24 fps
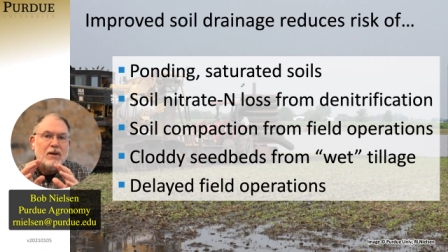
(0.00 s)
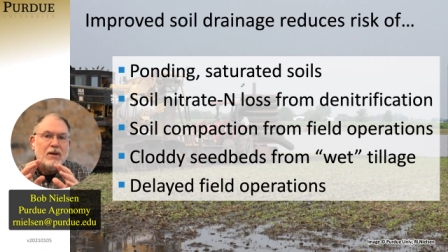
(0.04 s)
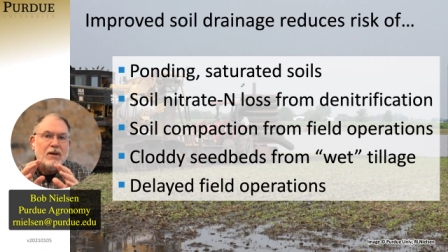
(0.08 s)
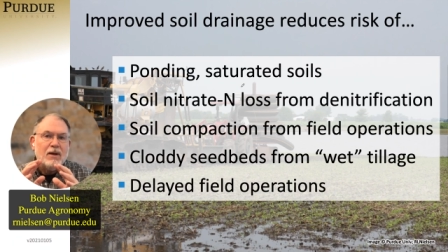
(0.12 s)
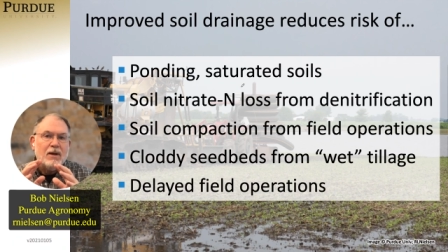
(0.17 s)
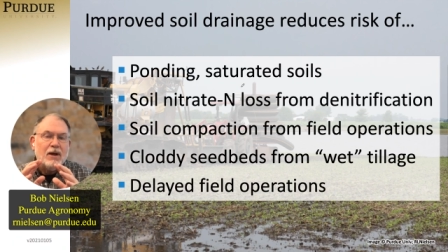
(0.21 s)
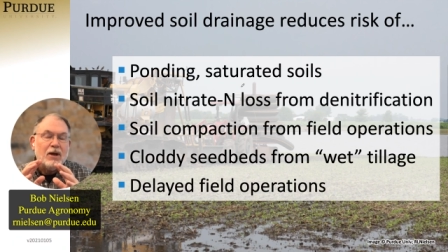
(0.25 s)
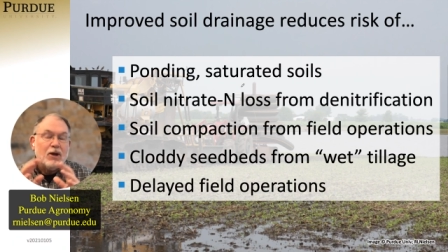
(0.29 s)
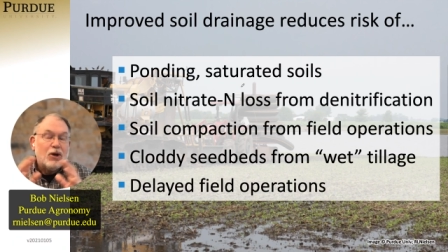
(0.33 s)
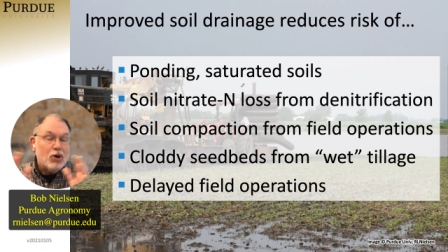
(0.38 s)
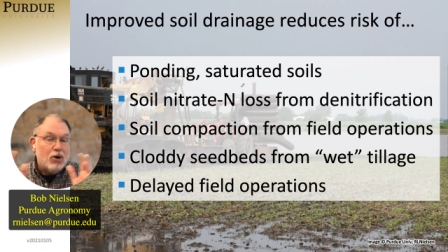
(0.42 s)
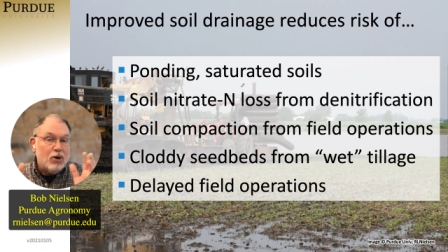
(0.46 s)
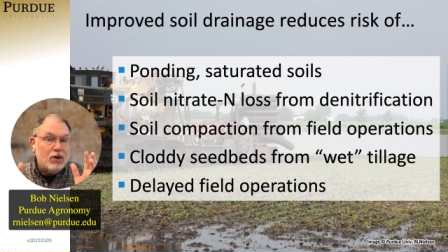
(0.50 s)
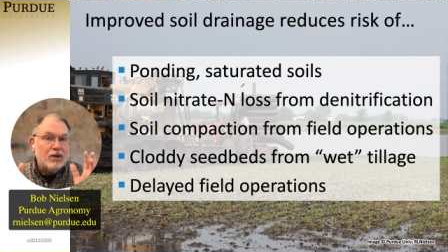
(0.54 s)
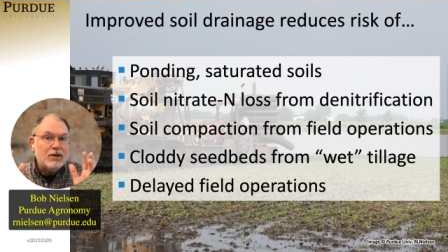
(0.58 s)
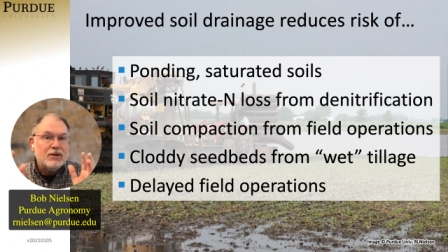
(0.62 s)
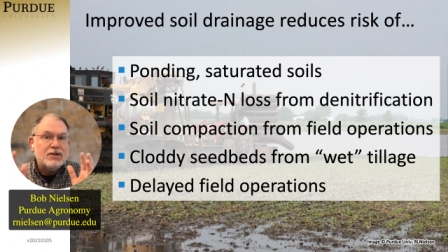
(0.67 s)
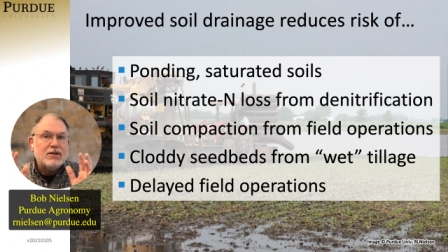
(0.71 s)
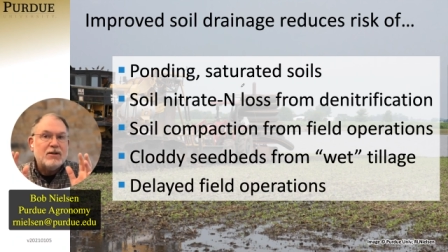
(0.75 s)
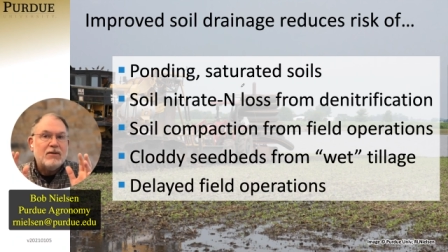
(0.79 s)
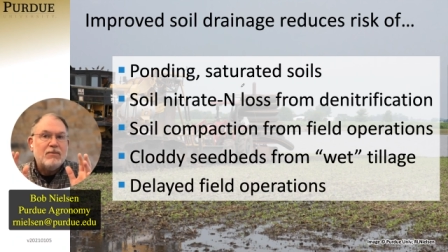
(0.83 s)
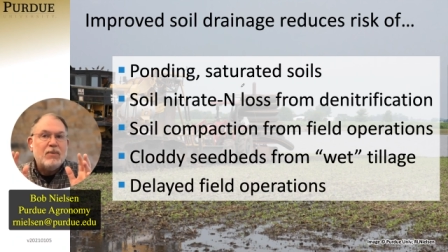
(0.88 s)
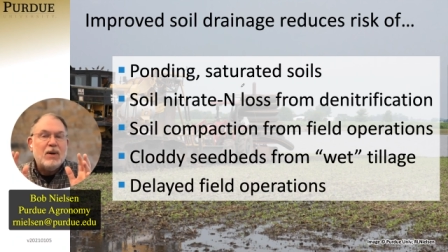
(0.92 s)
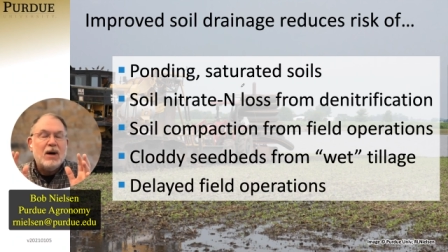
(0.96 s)

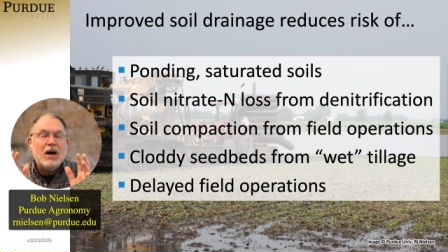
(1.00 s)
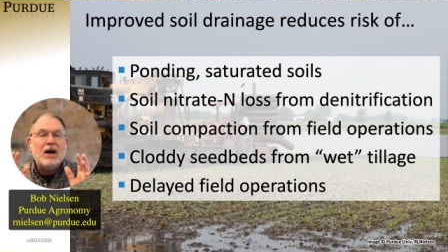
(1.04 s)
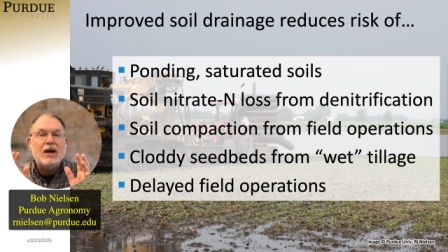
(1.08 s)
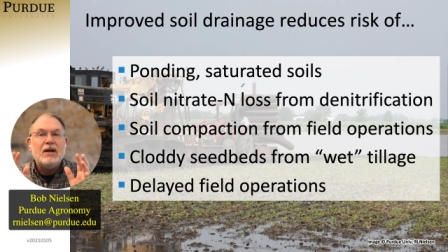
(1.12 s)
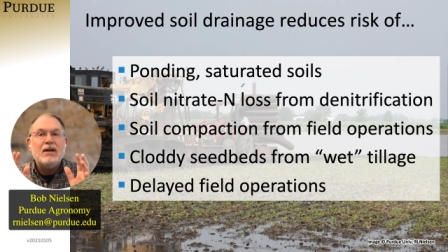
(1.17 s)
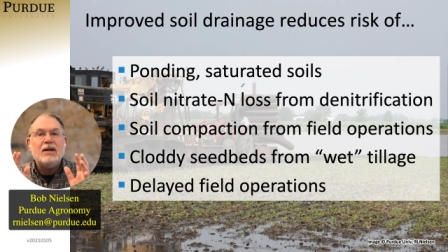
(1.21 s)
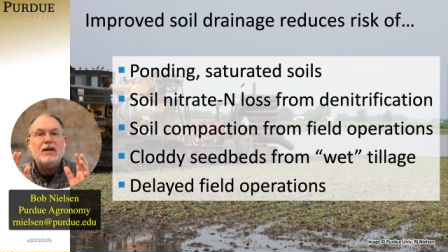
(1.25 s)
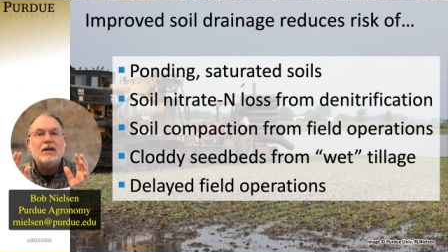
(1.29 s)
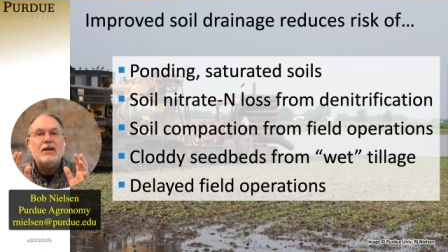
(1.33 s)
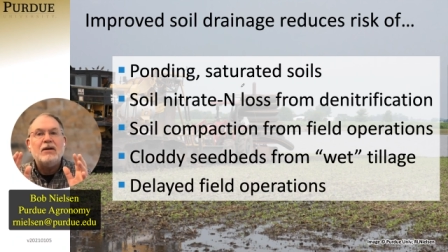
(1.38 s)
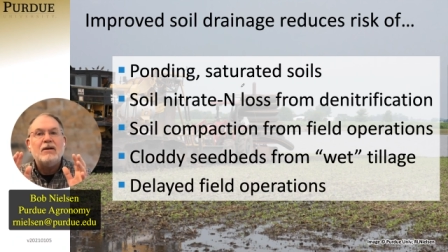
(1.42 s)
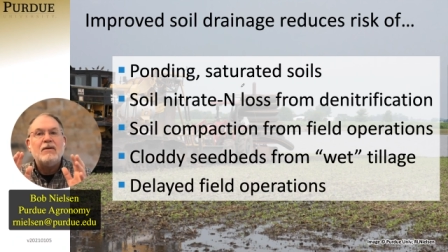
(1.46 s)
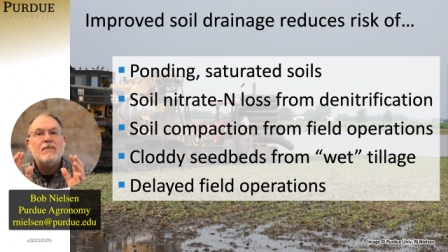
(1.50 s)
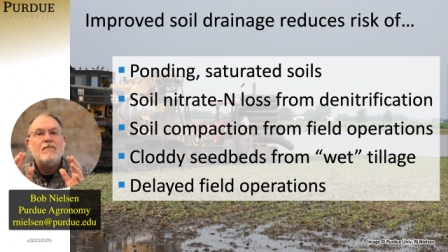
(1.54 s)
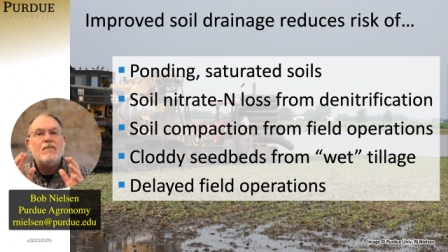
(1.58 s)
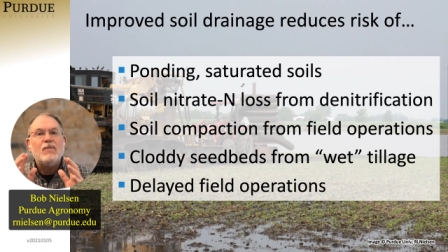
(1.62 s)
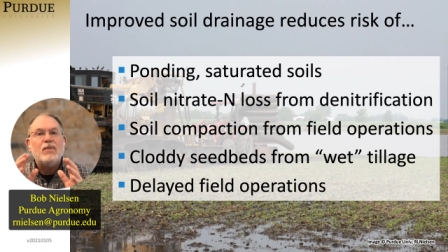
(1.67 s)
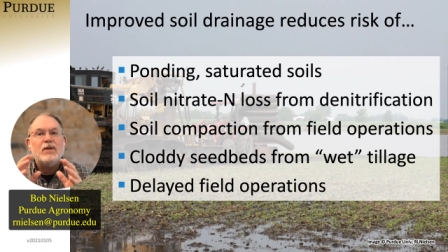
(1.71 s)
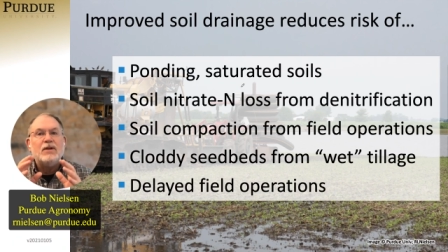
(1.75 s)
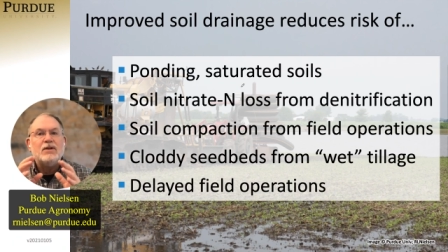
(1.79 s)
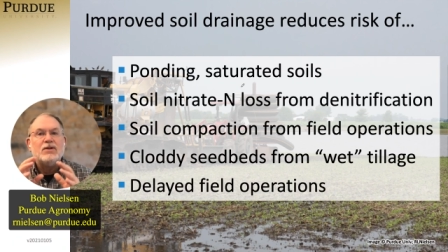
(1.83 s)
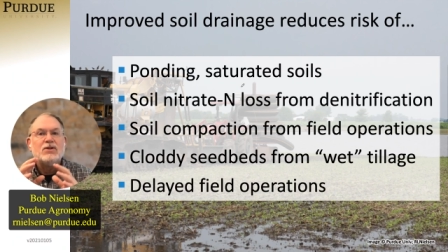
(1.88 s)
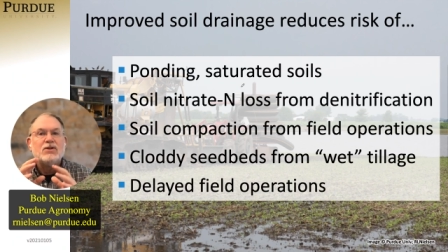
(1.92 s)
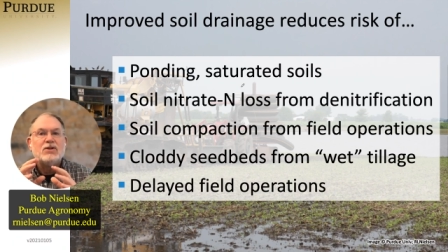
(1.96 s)
occurrence of ponding,
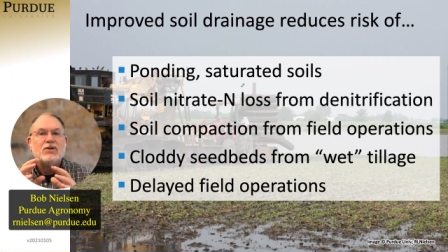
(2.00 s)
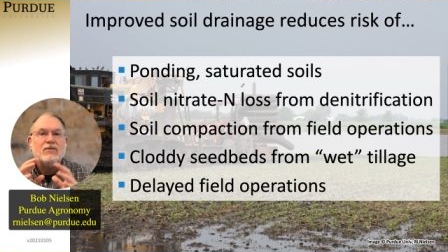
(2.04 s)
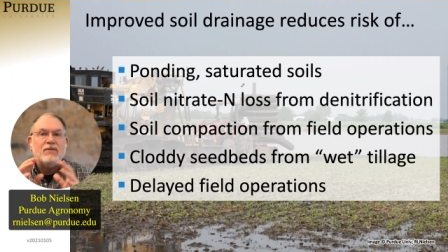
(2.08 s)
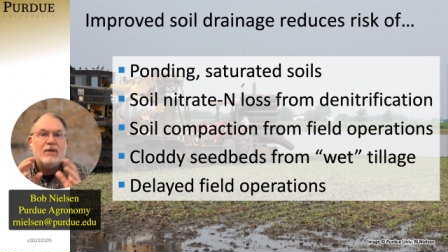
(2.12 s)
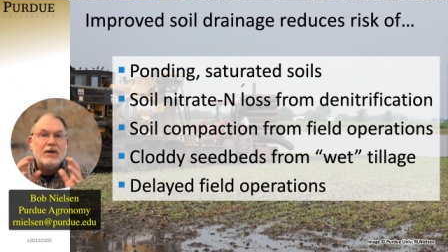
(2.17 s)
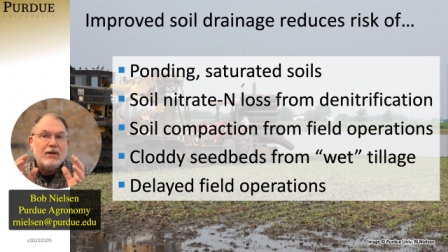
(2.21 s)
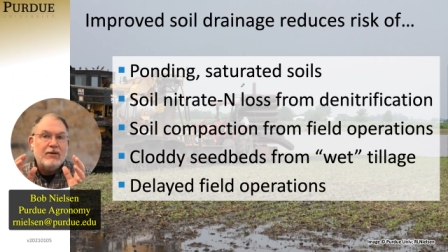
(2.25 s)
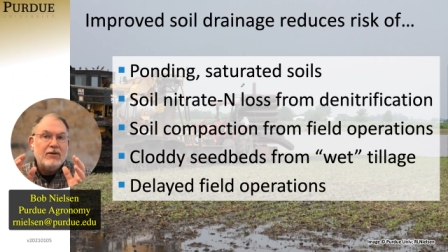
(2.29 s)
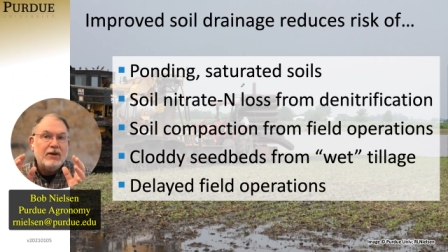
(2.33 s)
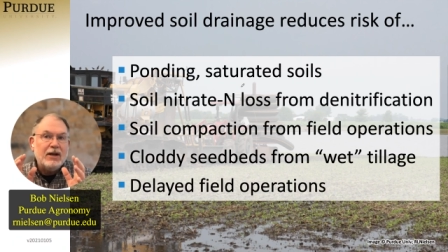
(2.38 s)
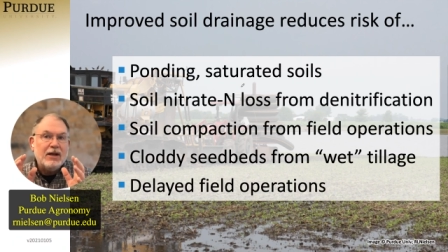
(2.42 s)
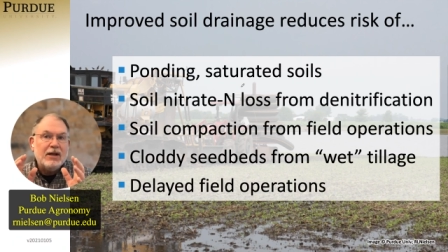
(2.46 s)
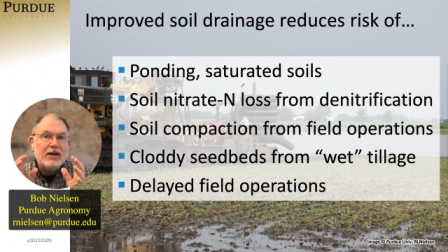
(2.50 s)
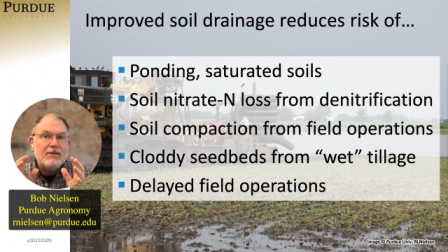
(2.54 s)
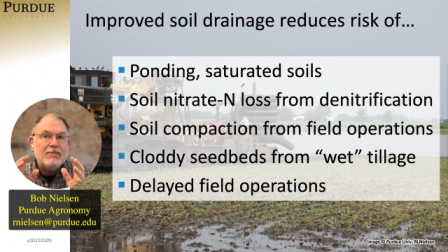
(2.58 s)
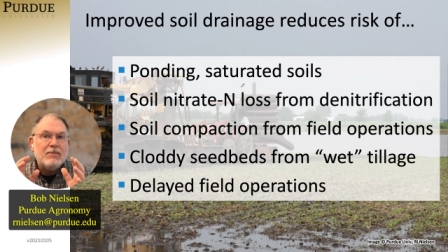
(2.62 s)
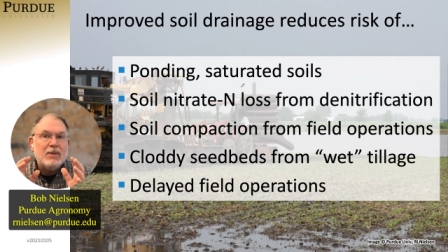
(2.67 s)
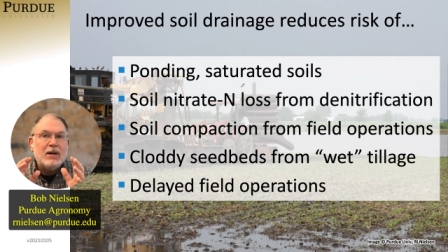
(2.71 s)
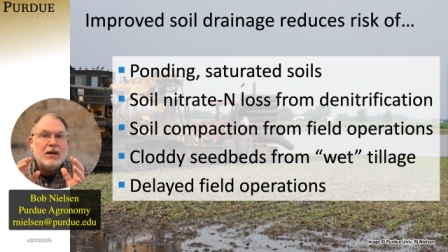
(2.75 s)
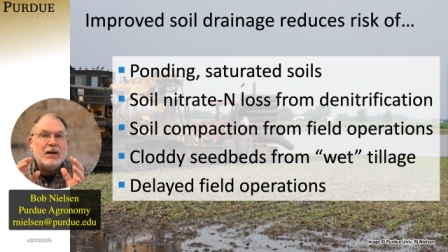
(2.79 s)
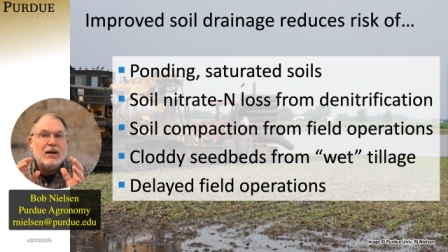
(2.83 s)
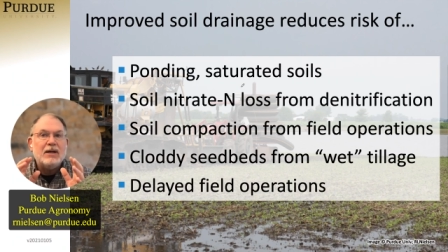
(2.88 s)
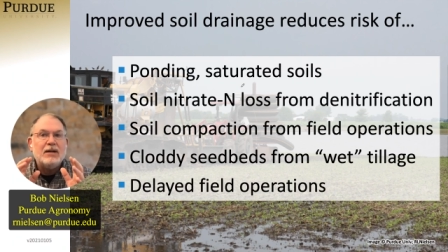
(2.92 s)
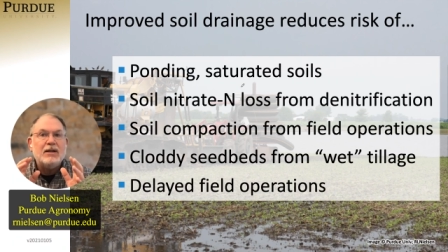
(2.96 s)
the severity of
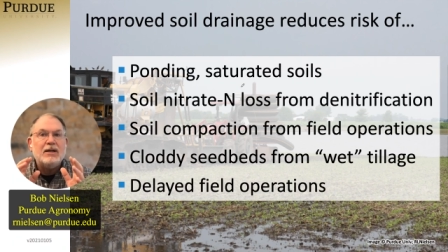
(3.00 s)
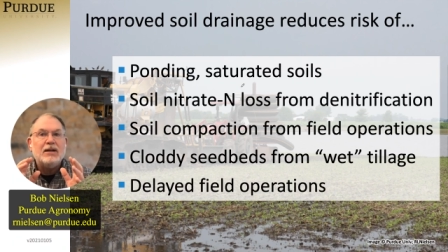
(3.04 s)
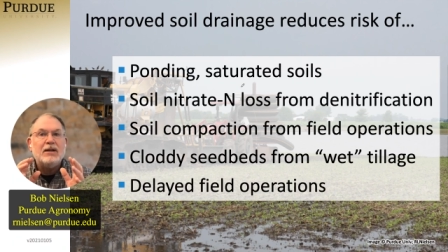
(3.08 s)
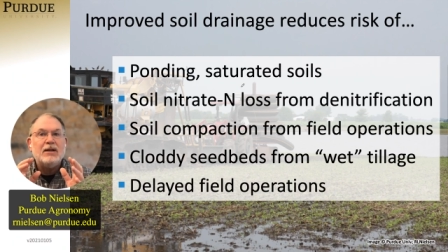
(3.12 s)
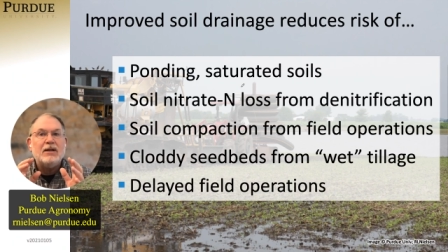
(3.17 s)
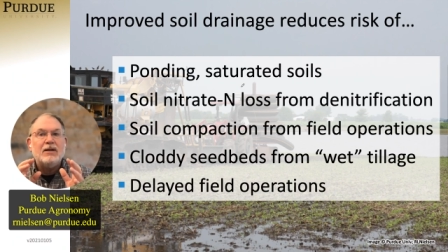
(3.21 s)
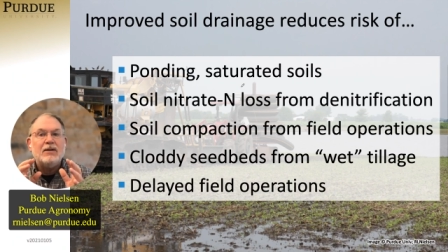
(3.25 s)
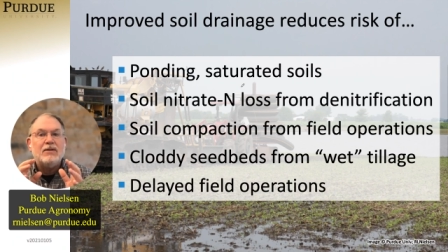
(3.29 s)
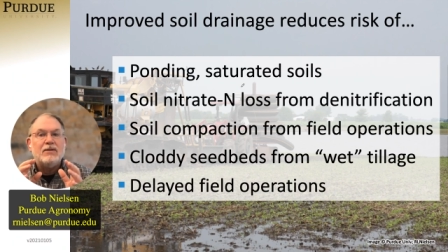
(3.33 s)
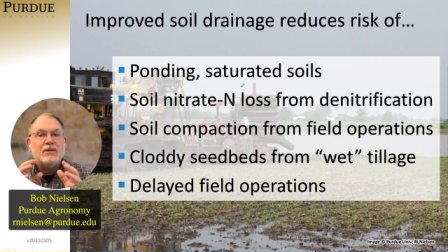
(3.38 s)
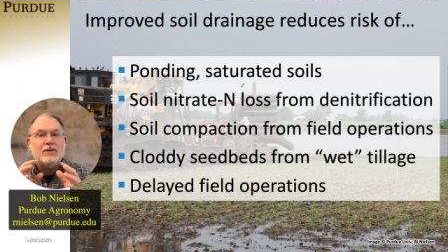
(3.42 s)
ponding,